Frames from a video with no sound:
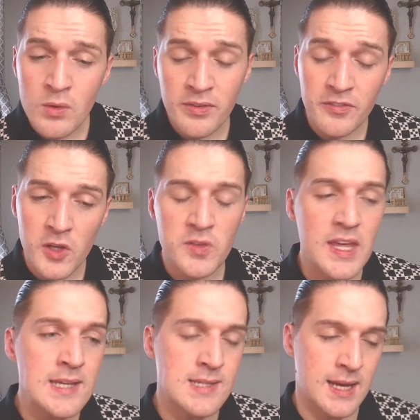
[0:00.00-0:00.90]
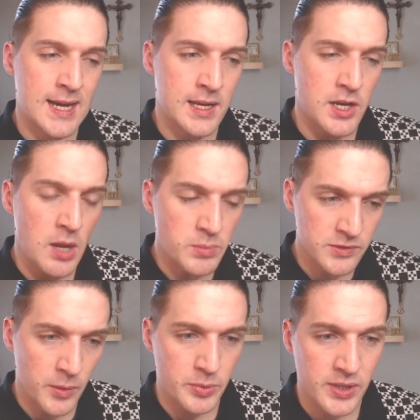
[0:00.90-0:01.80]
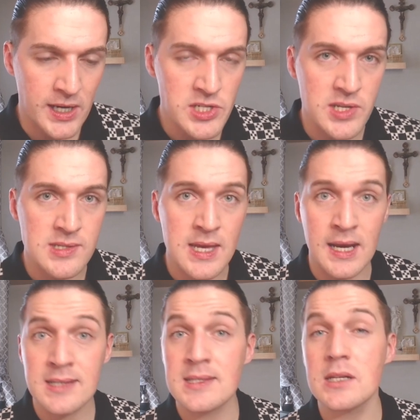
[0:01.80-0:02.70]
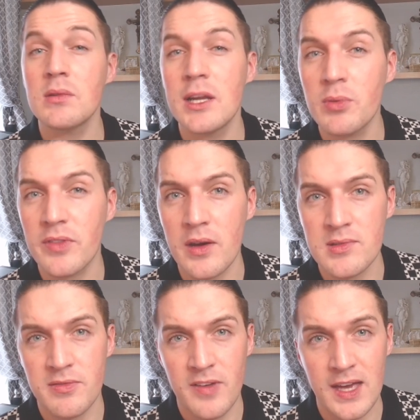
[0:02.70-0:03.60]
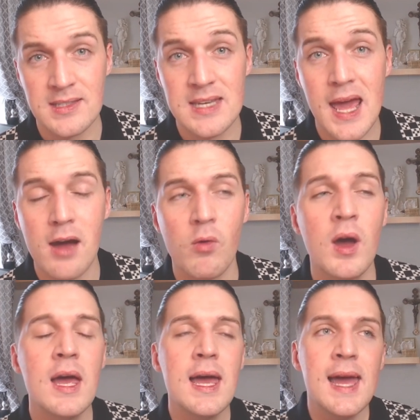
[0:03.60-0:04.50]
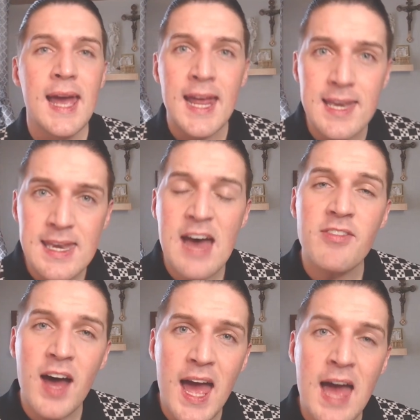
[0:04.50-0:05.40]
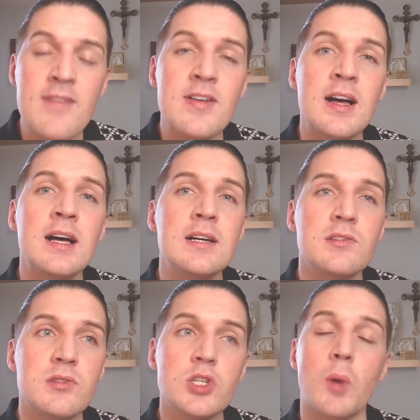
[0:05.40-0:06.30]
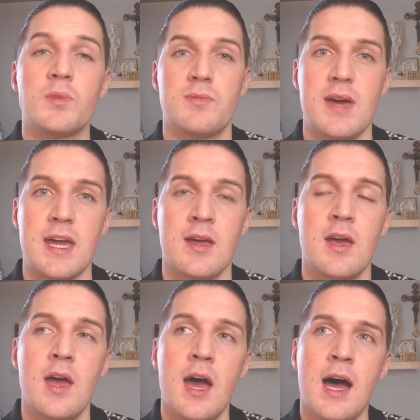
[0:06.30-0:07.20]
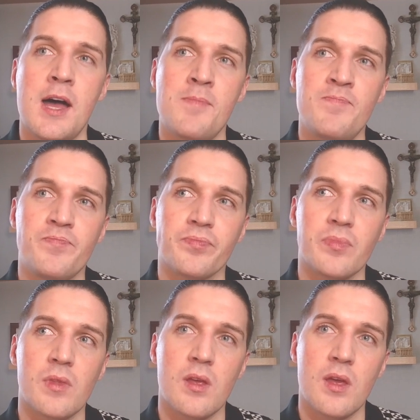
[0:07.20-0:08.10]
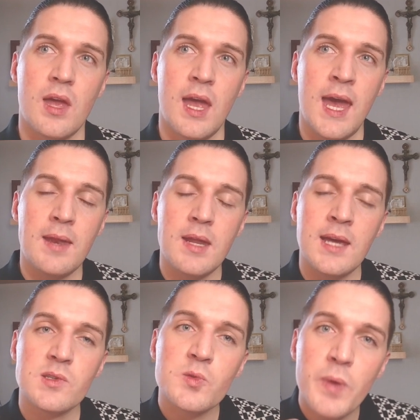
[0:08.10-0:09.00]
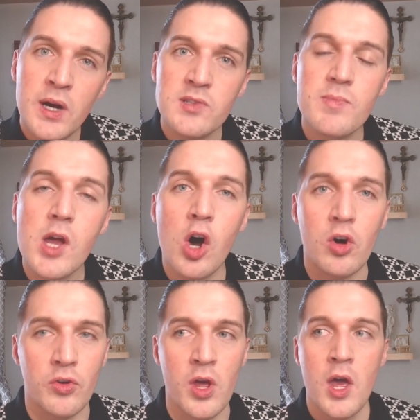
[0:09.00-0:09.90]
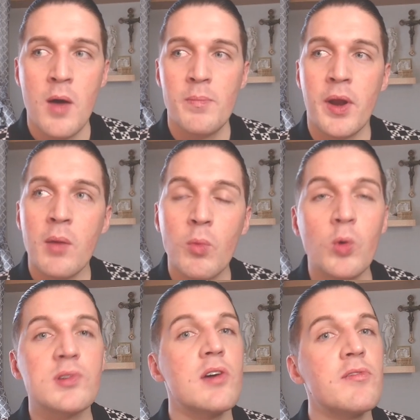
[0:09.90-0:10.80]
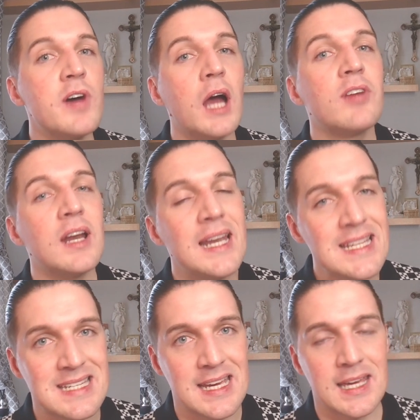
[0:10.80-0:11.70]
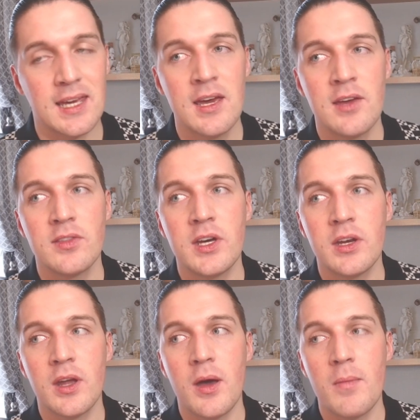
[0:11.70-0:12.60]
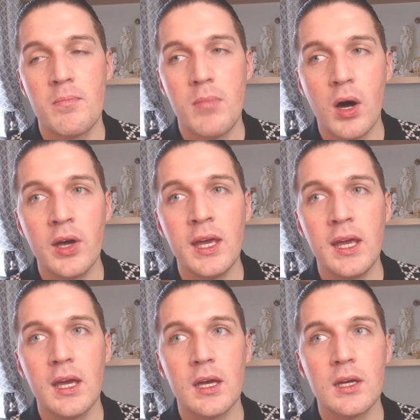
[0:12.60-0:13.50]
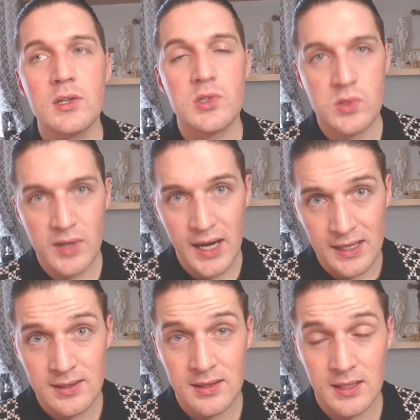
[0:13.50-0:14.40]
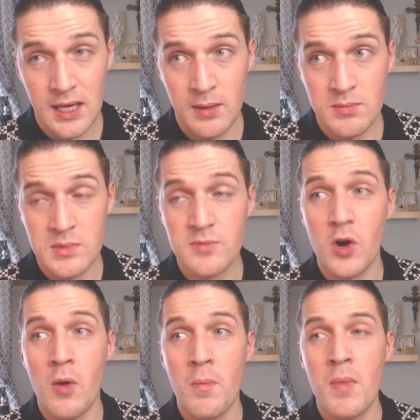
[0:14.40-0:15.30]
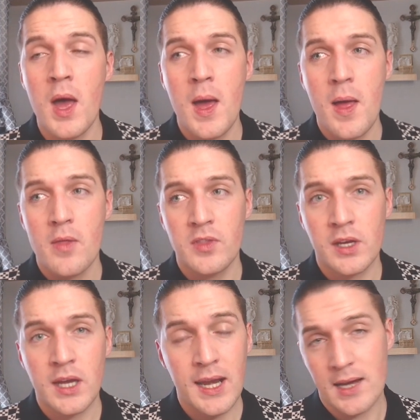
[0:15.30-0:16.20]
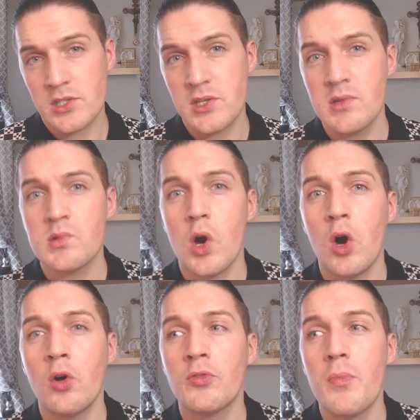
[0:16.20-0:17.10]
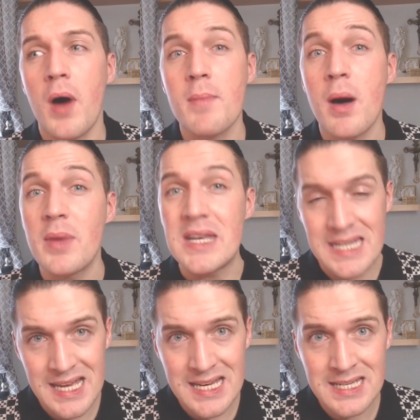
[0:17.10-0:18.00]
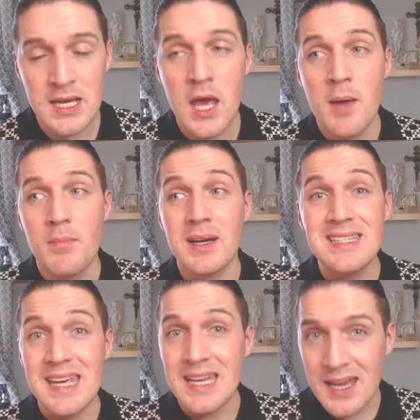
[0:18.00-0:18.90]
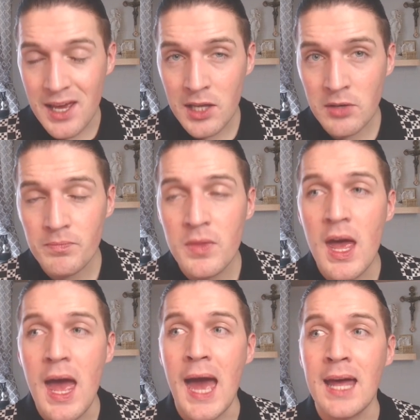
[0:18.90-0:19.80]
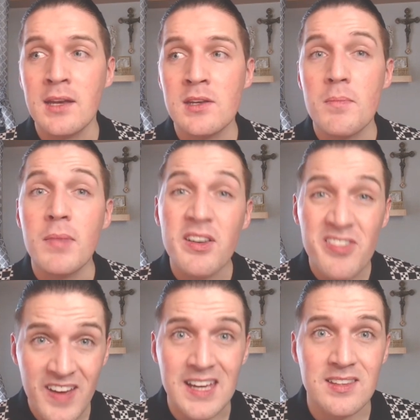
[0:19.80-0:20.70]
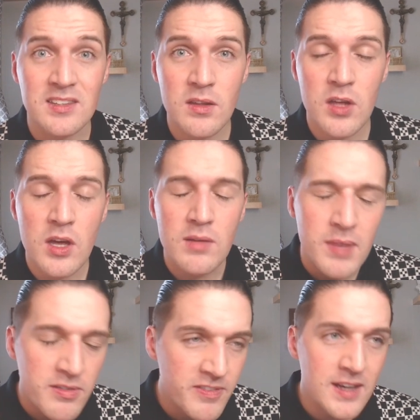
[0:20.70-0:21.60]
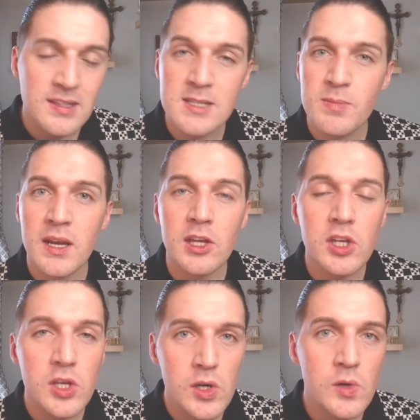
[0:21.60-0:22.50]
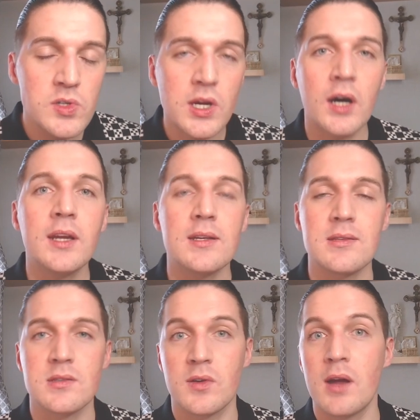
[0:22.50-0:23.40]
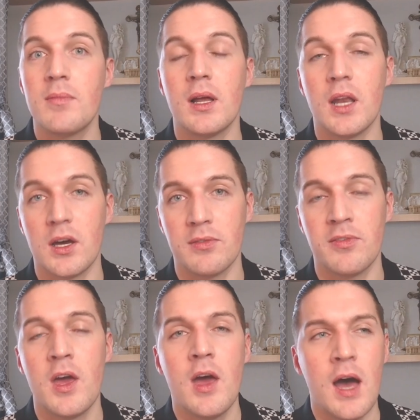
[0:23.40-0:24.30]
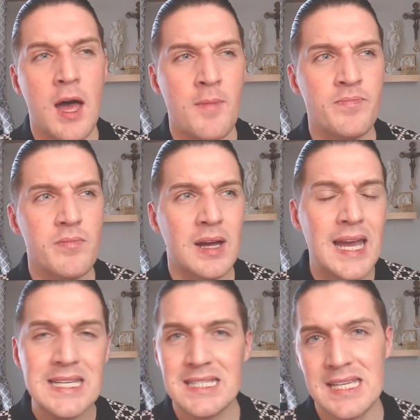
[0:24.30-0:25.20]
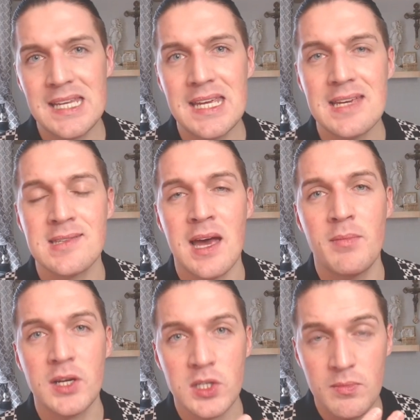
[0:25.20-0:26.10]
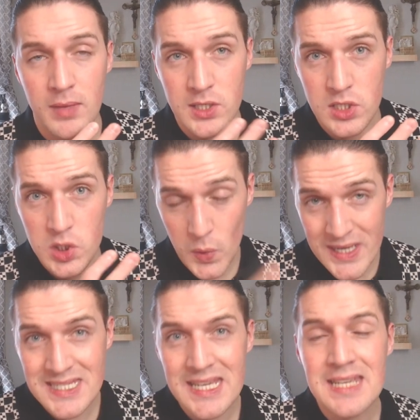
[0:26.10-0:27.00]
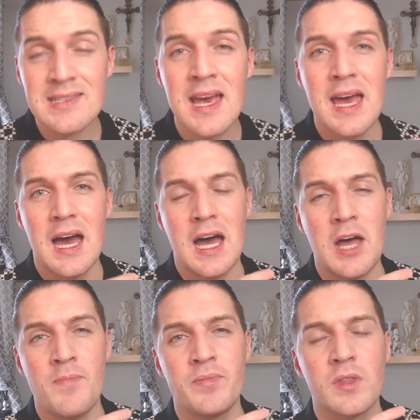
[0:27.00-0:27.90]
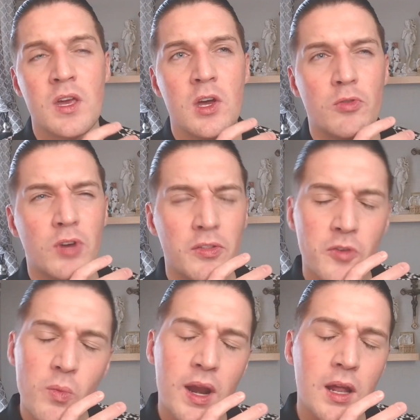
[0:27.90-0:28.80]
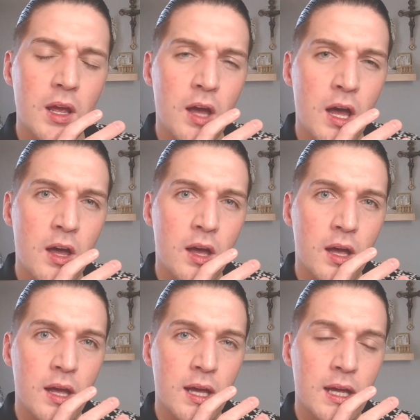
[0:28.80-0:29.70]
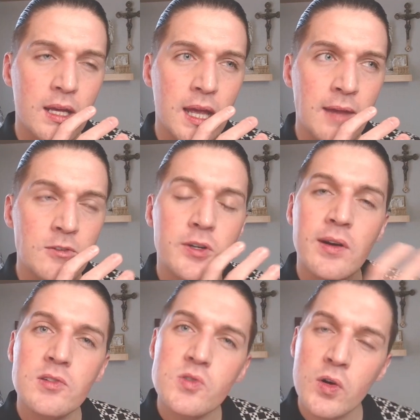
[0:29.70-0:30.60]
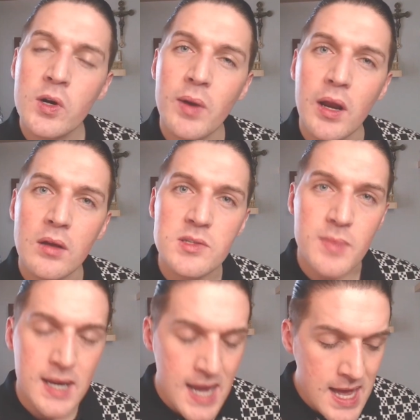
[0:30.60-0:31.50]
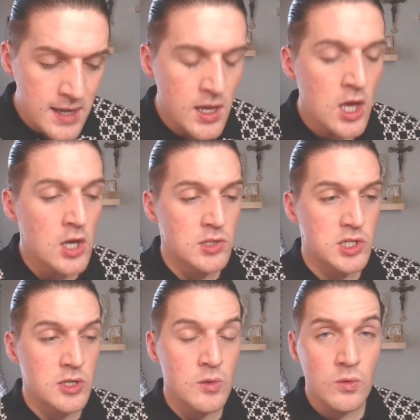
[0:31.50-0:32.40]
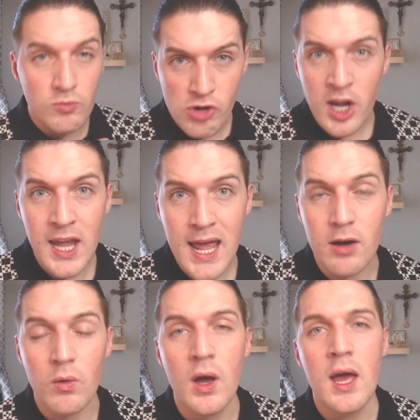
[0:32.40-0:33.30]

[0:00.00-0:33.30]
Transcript: with a few things, I had a number of operations, and I still live with those effects now. It never ever stops me. Um, it, it spurs me on, but I'm also very realistic that my strength comes from the connections of my mum and dad, my dear Nan, and my faith. My faith has been a huge guidance throughout my life, um, my later teen years and my, my 20s, um, right from when I uh, even growing stronger when I lost my nan, to right now.